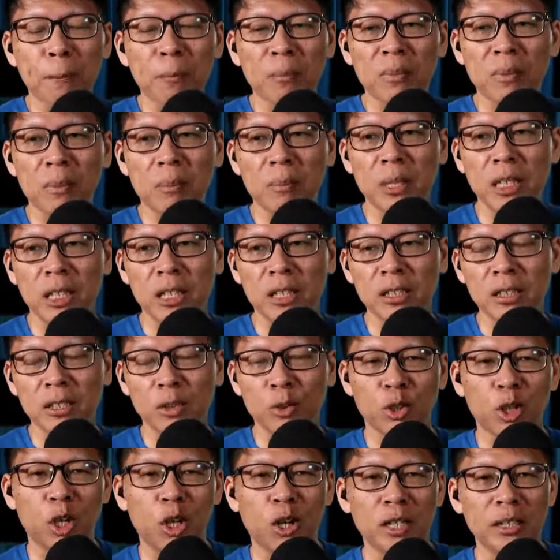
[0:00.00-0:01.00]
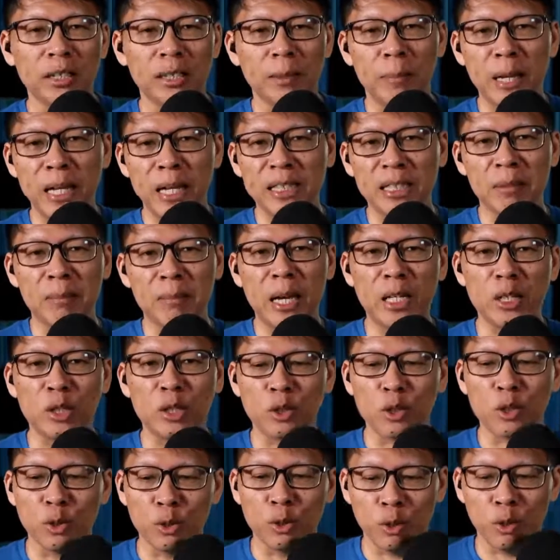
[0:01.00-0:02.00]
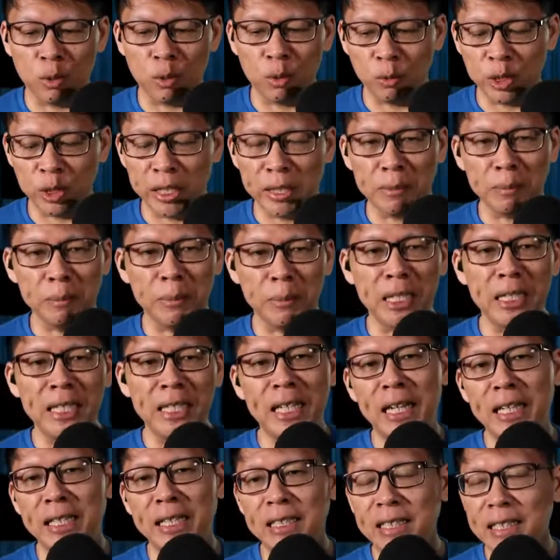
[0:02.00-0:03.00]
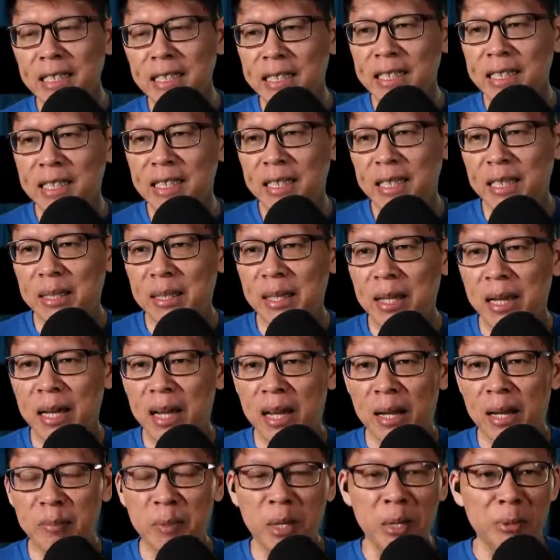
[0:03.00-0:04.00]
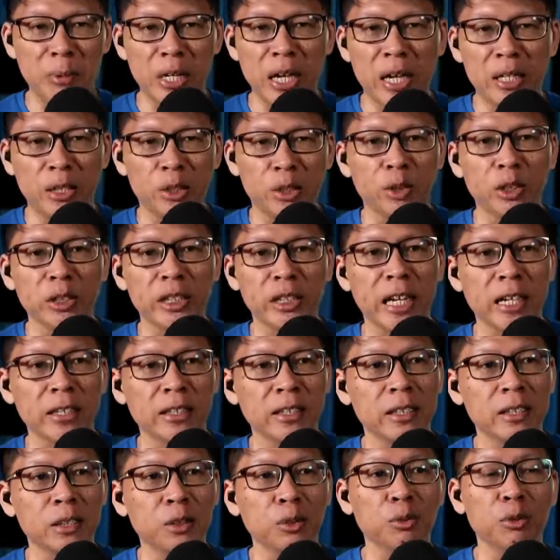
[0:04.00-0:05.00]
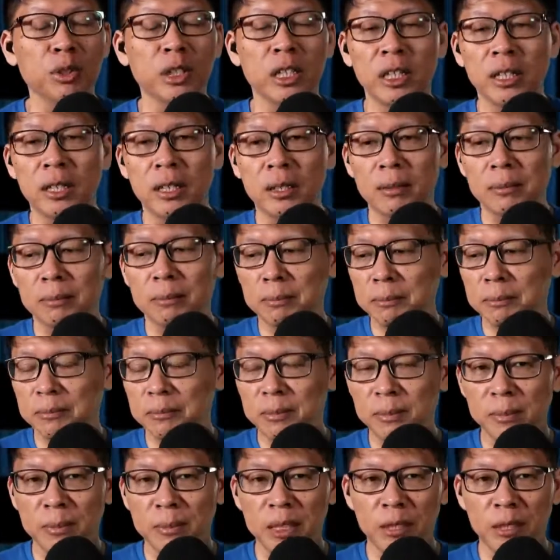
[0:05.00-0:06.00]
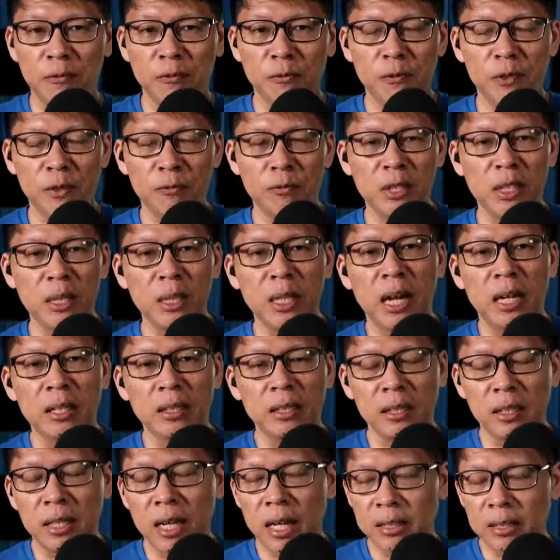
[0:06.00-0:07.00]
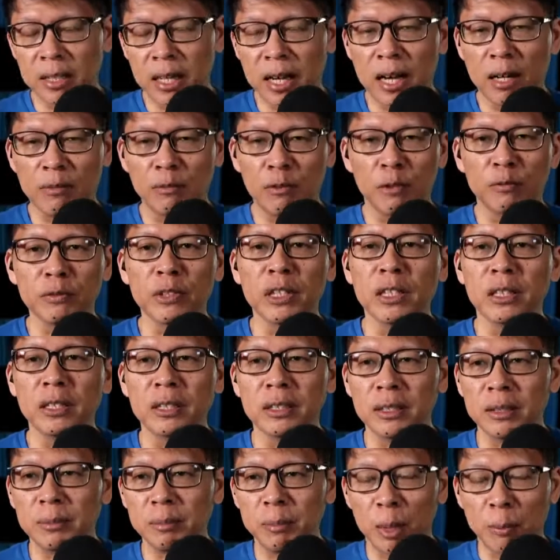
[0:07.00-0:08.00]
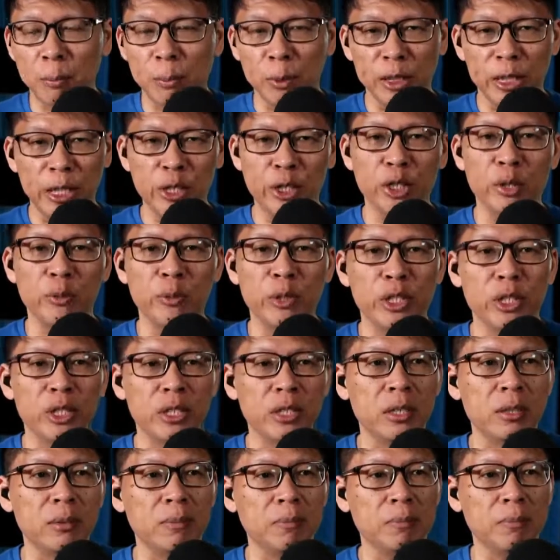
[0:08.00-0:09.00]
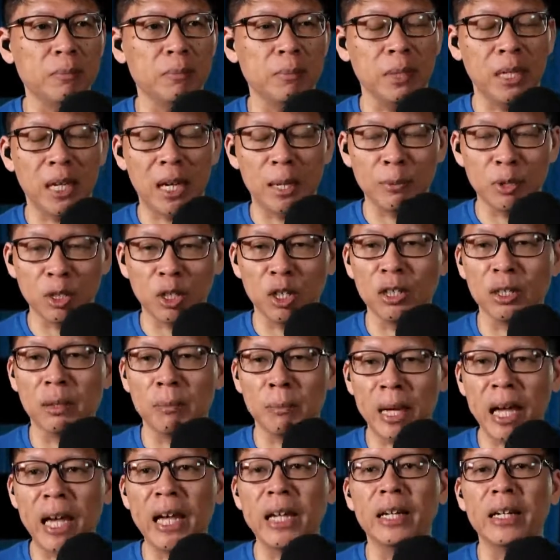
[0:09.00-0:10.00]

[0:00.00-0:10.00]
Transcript: Because to call it the better man show, would it mean that maybe I don't cater to the other half of the population, which is perhaps not a man?